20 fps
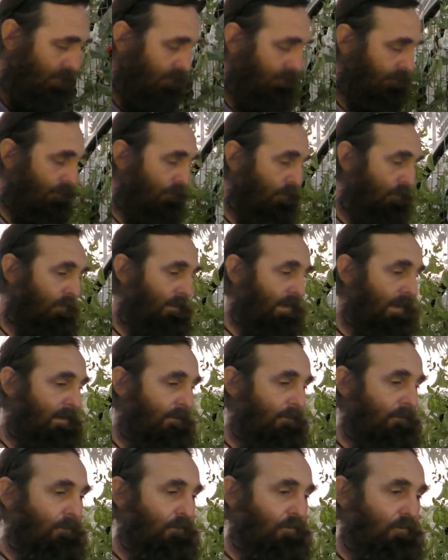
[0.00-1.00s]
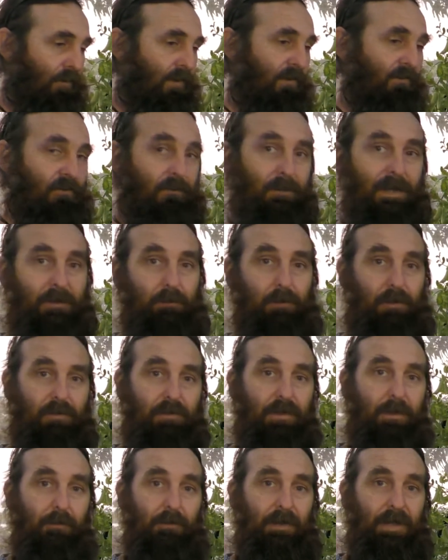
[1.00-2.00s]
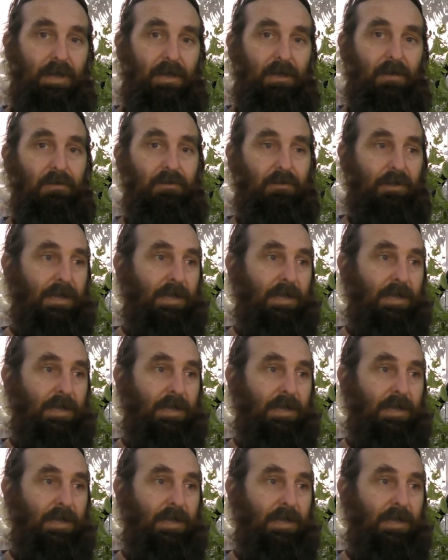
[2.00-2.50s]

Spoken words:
for trying to make my thumbnails